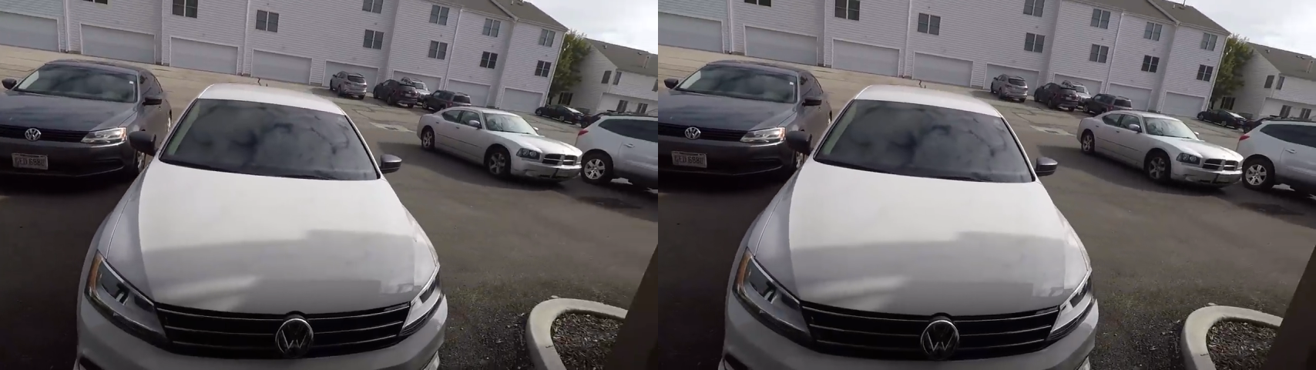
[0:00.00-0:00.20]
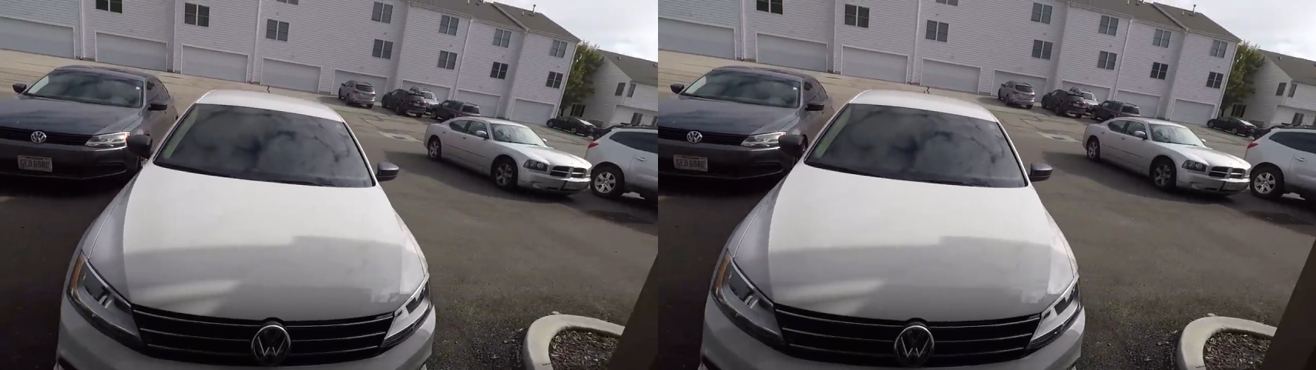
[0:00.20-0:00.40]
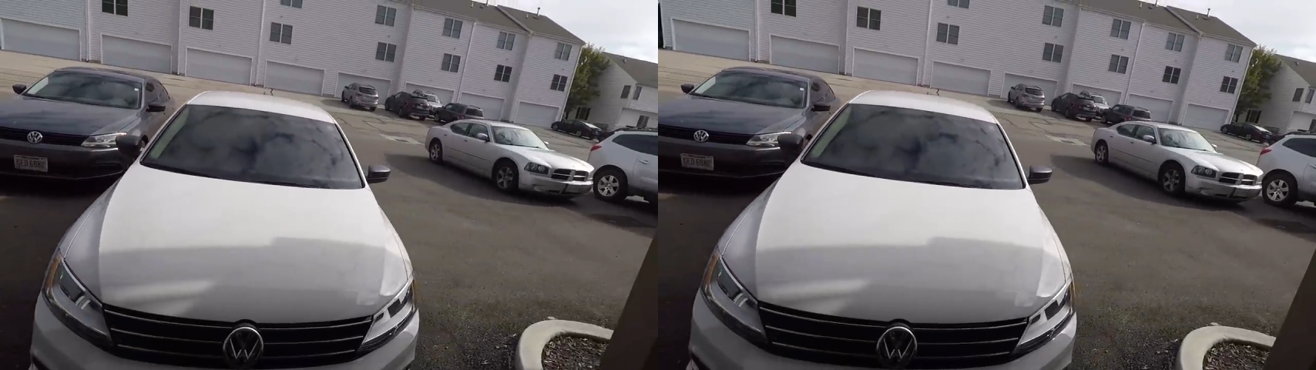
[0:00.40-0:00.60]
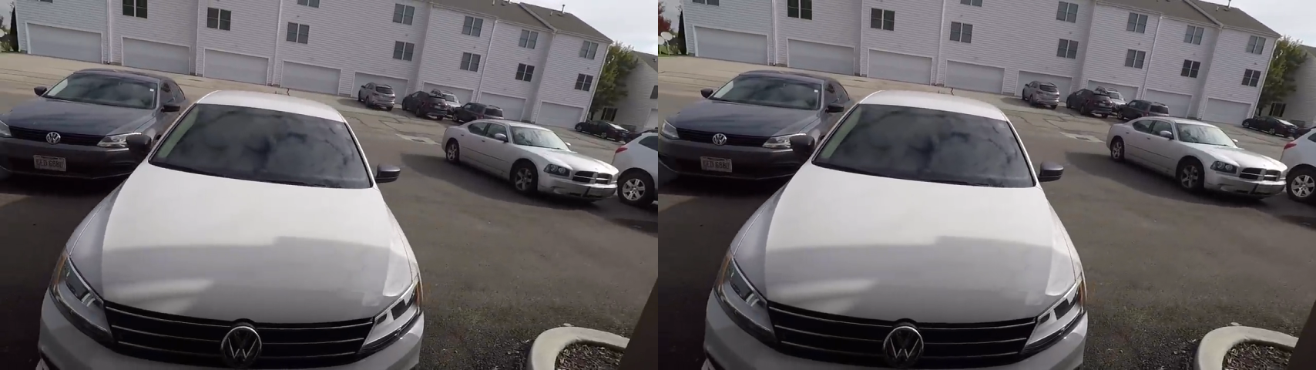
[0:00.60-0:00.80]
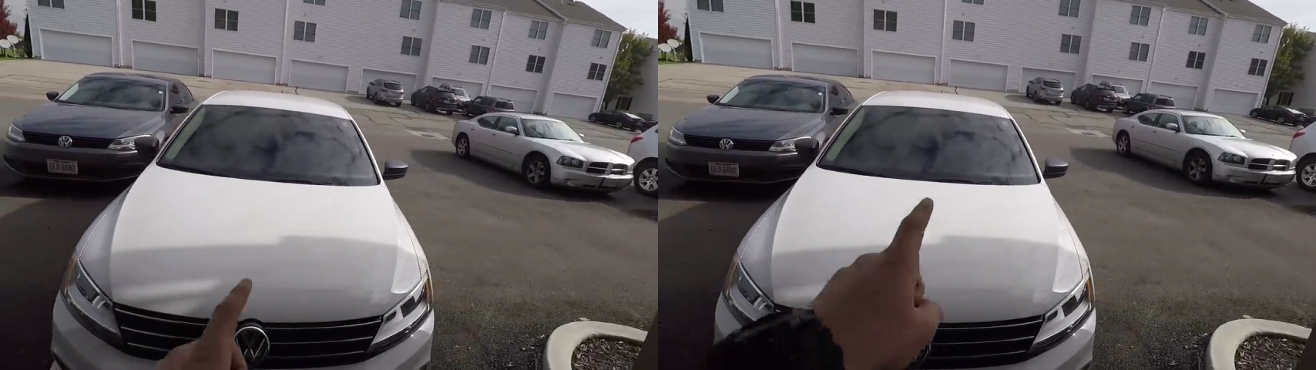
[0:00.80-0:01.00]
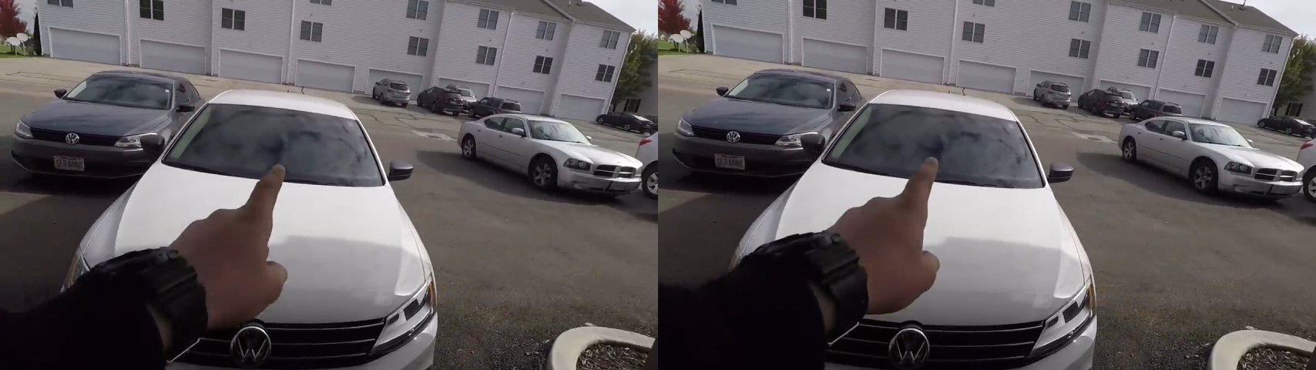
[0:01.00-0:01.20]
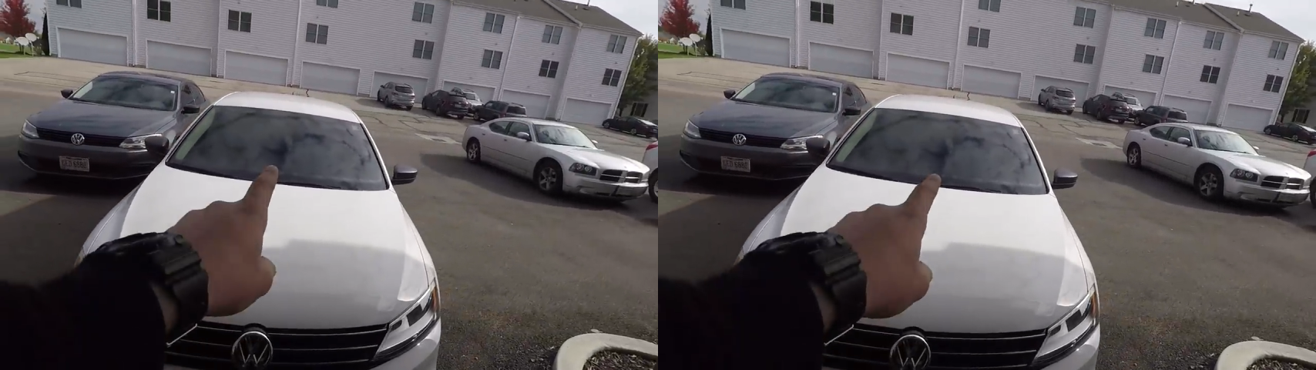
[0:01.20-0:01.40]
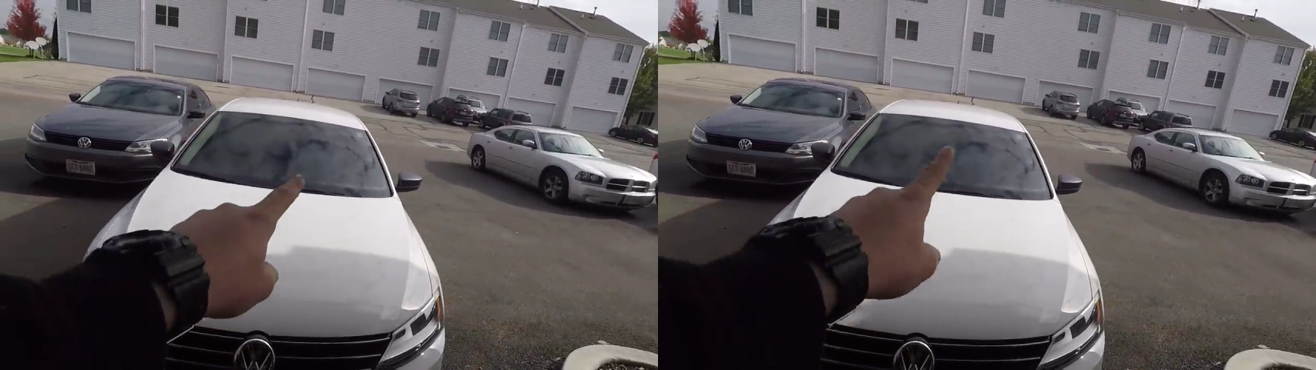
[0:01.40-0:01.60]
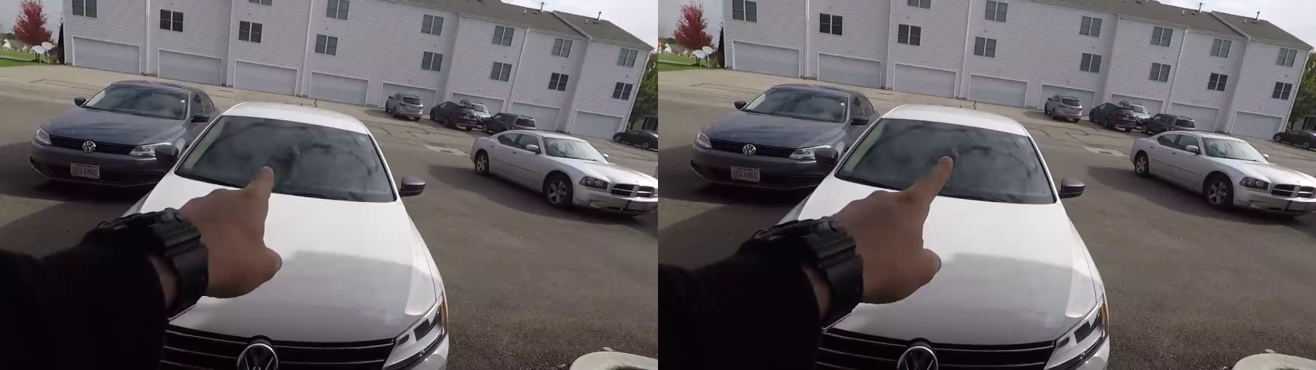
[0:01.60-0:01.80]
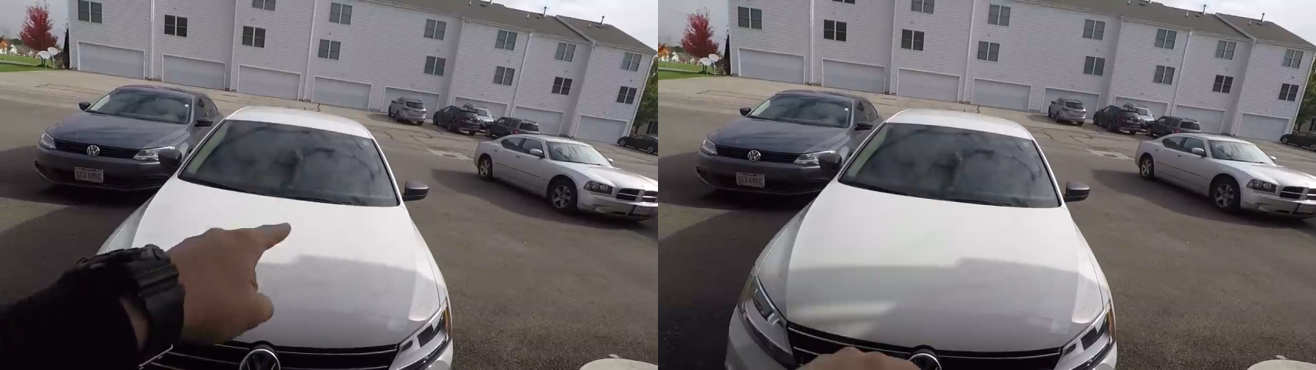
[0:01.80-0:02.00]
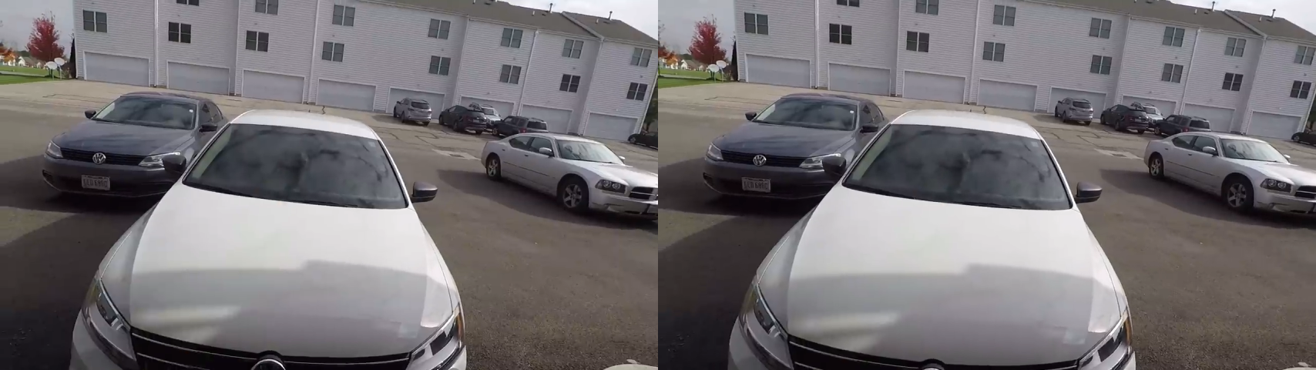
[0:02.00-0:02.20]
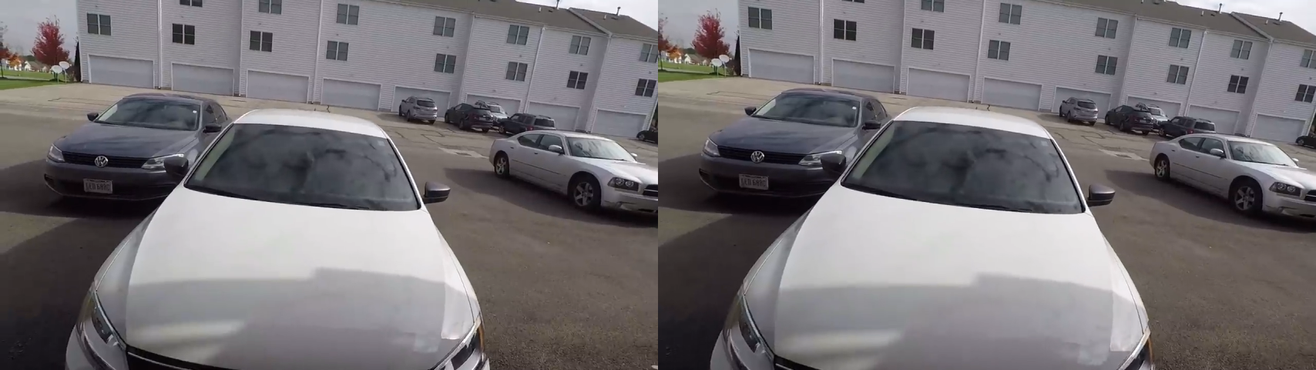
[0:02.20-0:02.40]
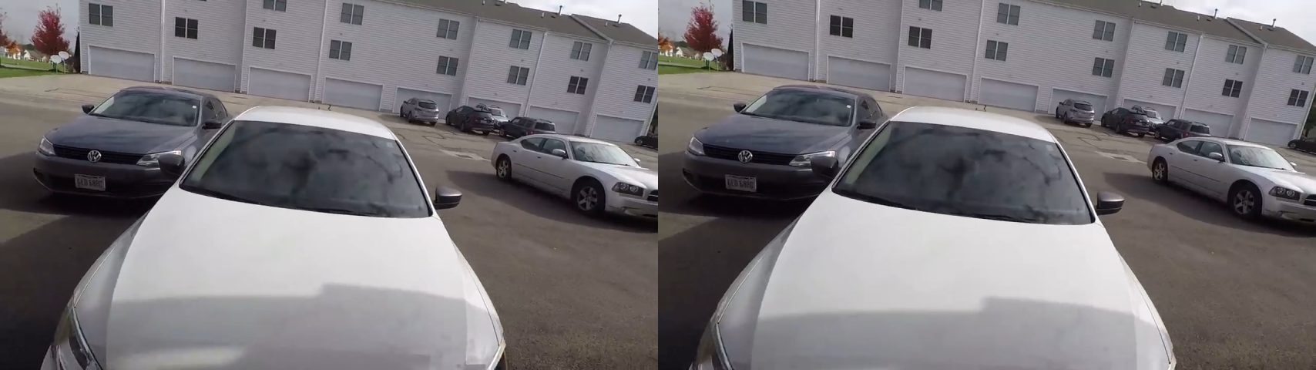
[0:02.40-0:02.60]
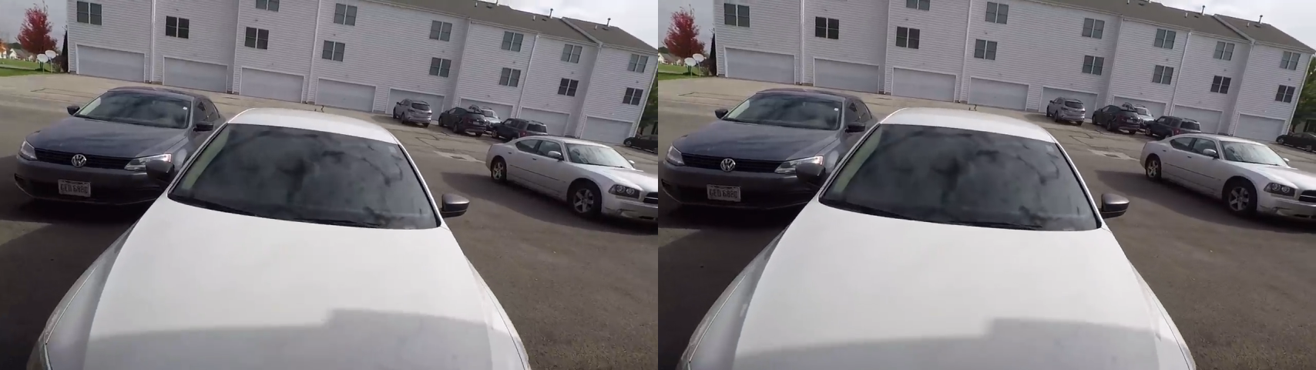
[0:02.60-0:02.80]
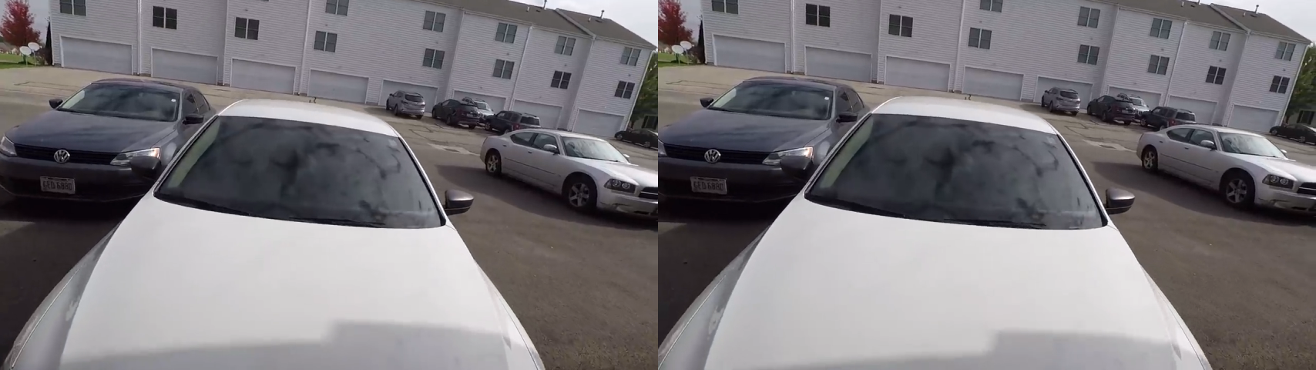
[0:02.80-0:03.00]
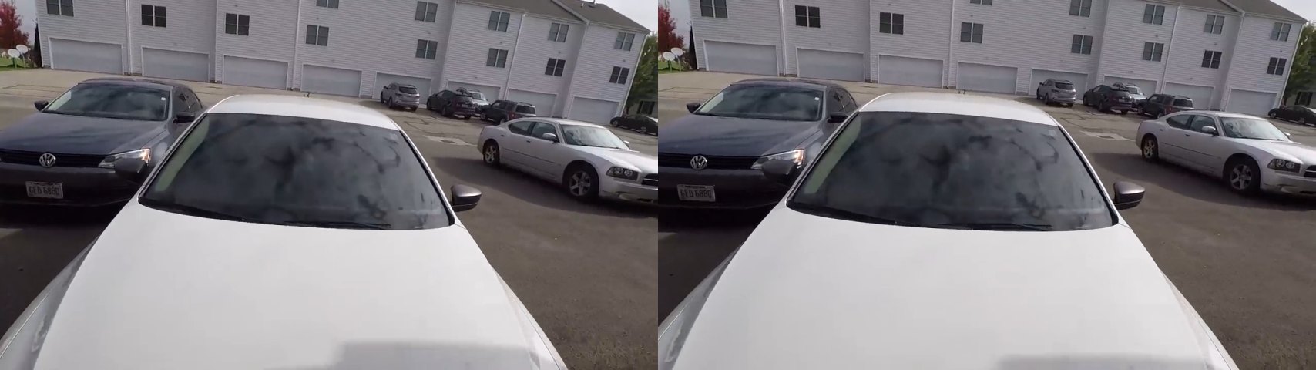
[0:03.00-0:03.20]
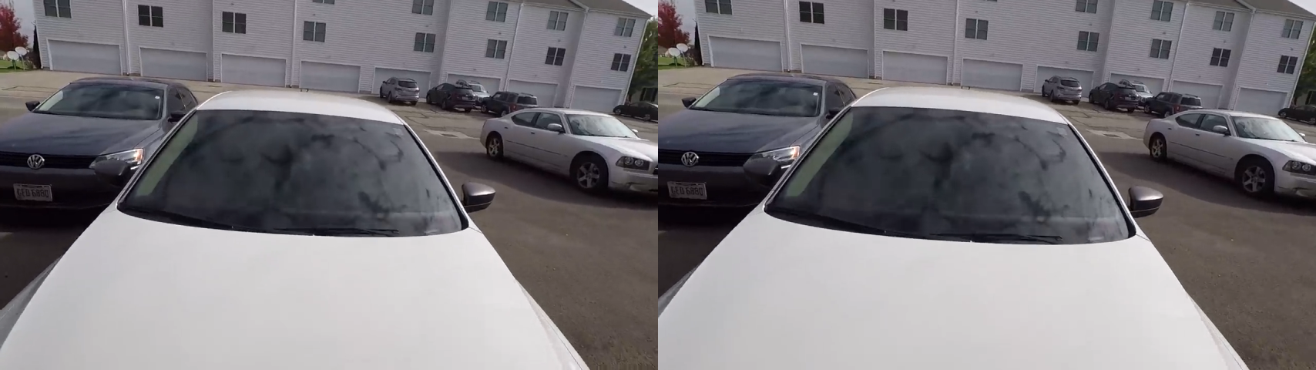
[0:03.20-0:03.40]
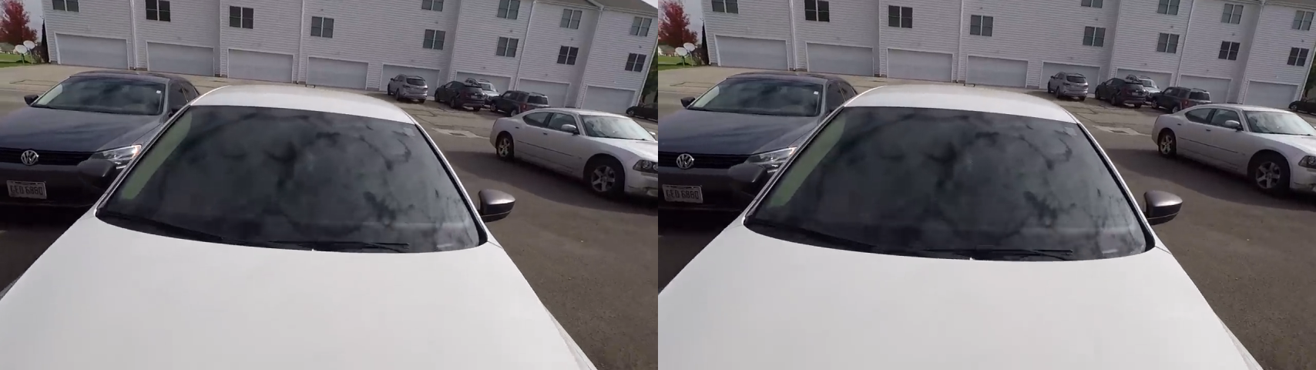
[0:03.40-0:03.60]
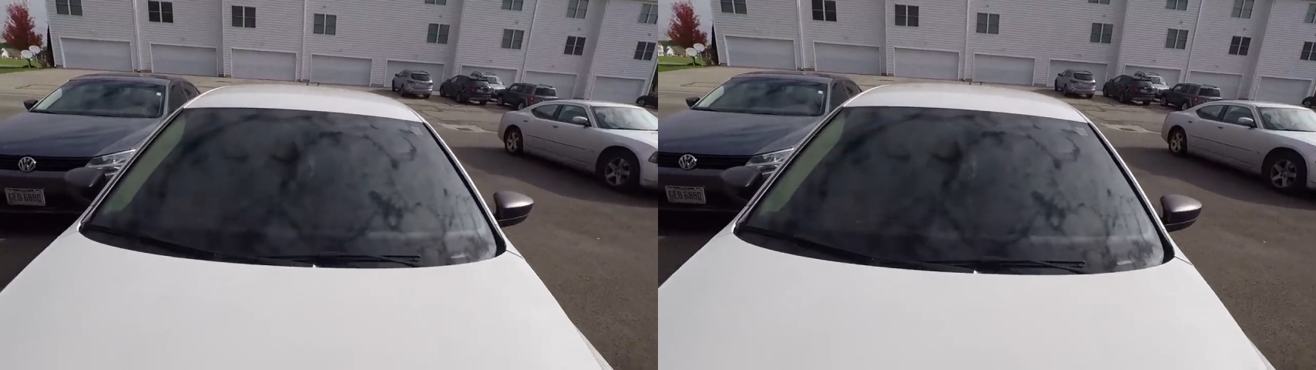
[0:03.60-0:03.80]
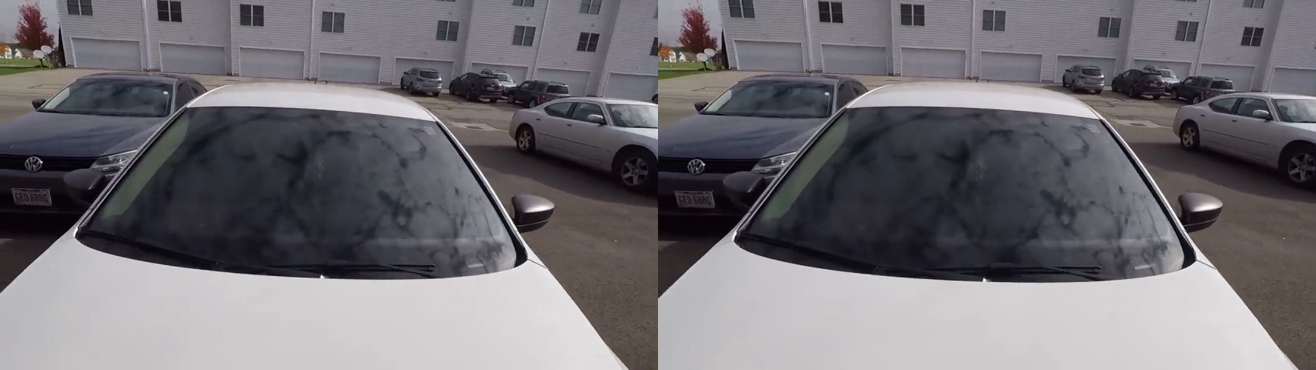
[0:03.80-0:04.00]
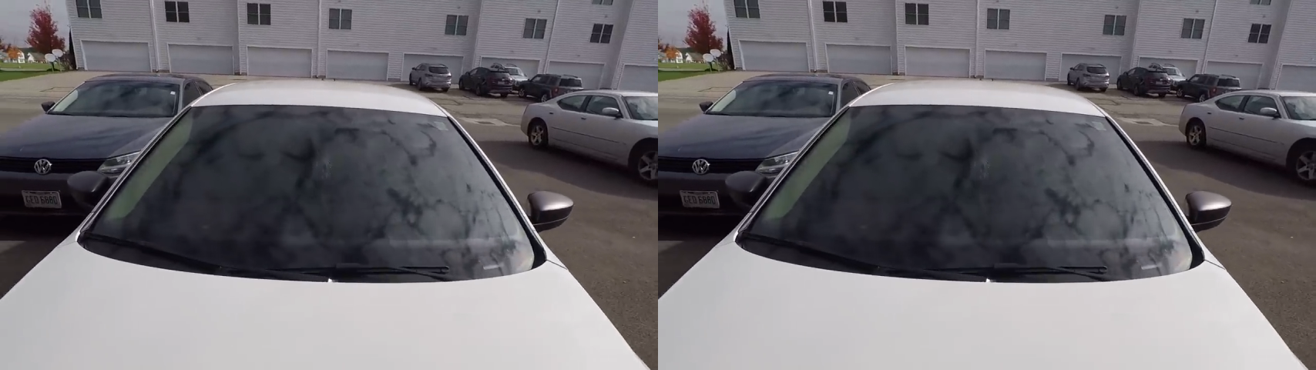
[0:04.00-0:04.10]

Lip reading: Nobody's mouth can be seen.